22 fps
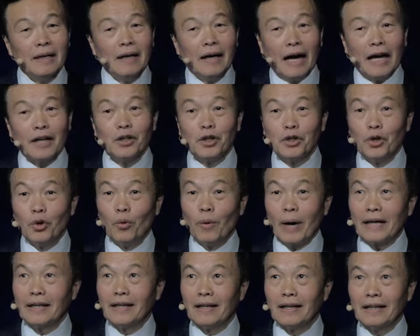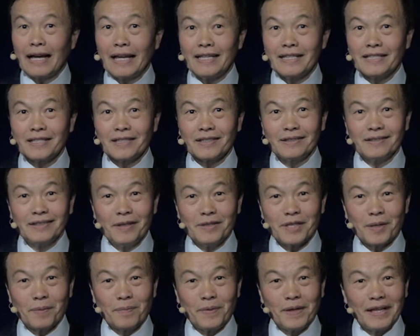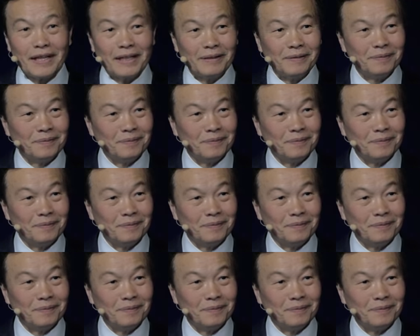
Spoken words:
I don't know why the lights disappear.